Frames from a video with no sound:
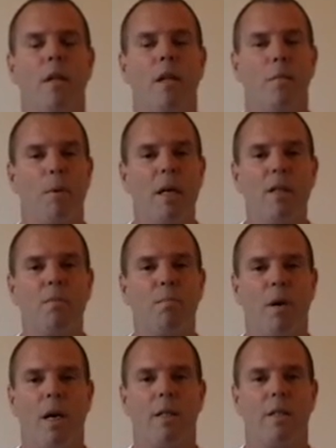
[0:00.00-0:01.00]
the amends
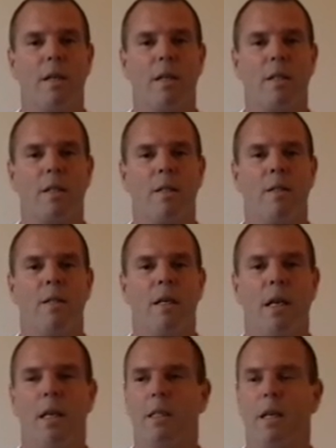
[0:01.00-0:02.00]
process
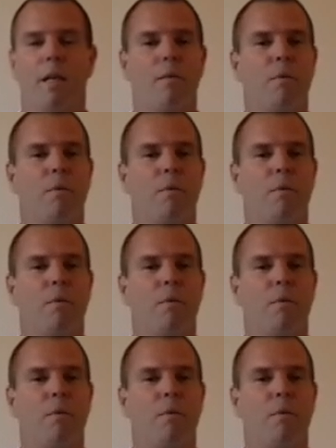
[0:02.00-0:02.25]
is going to